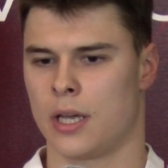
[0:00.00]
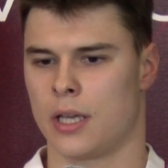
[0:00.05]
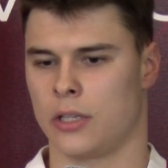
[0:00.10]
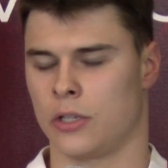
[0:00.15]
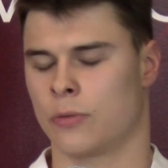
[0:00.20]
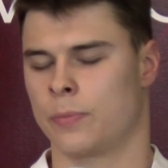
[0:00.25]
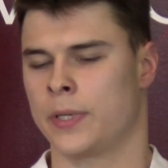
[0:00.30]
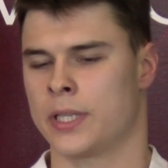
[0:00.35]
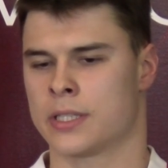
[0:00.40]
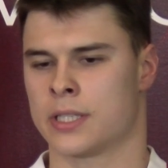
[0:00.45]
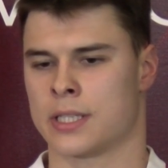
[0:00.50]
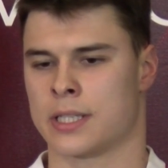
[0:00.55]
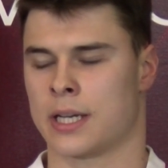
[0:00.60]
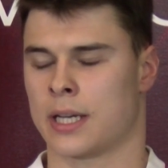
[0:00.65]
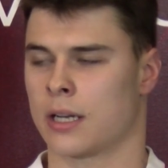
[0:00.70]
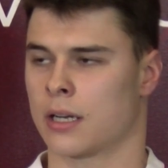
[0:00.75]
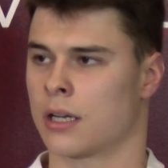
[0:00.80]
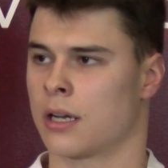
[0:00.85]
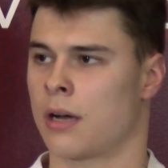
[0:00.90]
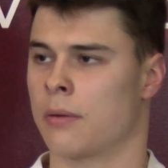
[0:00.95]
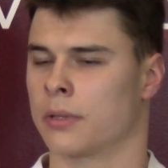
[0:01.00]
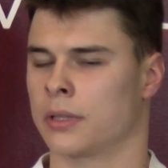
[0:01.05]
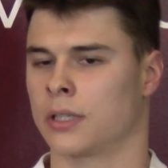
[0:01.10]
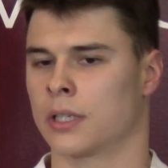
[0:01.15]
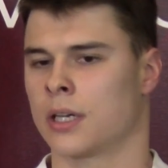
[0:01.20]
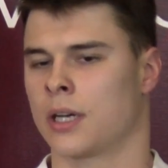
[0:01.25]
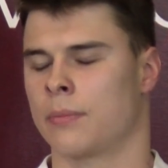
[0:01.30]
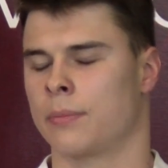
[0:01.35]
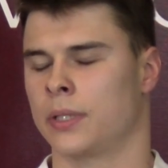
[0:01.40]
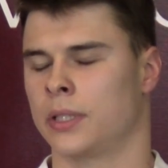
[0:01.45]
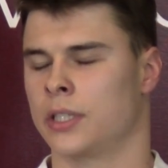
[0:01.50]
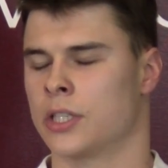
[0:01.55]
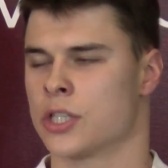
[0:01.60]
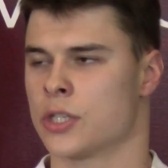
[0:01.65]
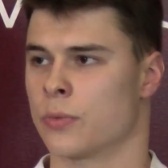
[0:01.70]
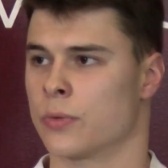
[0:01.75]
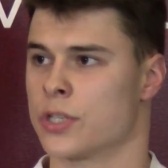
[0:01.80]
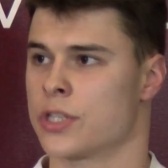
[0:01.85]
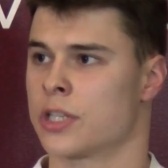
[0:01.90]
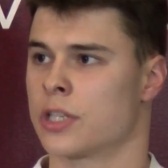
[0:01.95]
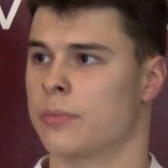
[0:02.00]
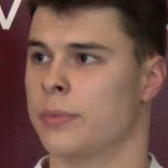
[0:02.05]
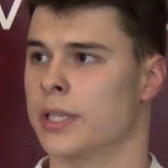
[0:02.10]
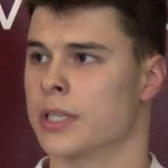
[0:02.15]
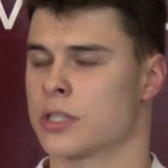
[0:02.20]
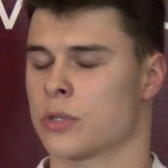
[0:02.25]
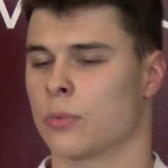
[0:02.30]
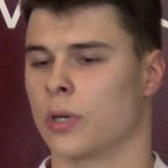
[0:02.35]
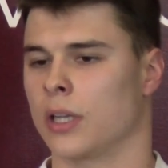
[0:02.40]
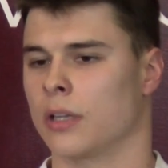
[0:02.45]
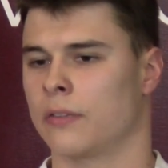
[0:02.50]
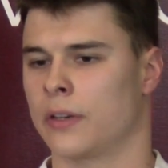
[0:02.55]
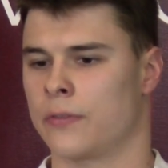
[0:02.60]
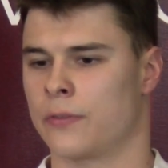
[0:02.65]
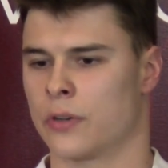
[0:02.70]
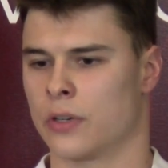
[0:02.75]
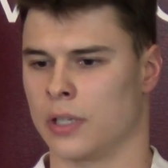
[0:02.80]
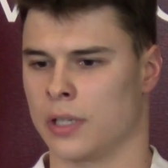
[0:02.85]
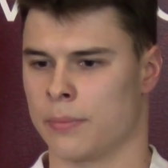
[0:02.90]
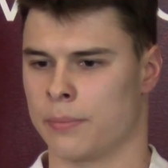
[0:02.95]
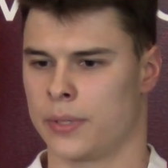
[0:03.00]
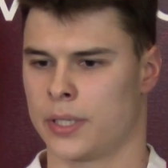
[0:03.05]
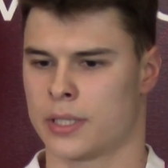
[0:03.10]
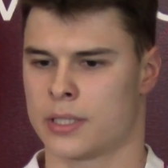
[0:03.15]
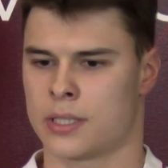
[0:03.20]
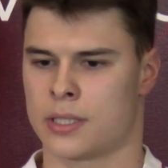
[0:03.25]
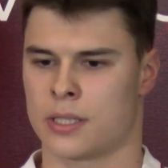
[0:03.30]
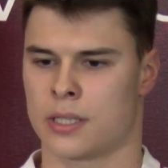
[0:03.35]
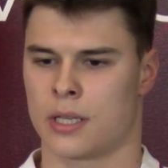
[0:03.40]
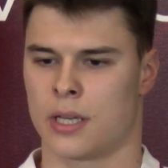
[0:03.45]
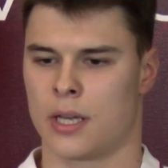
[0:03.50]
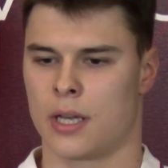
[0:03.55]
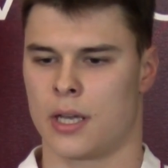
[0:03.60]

Europeans is kind of the competition where Serbians qualify for Olympics.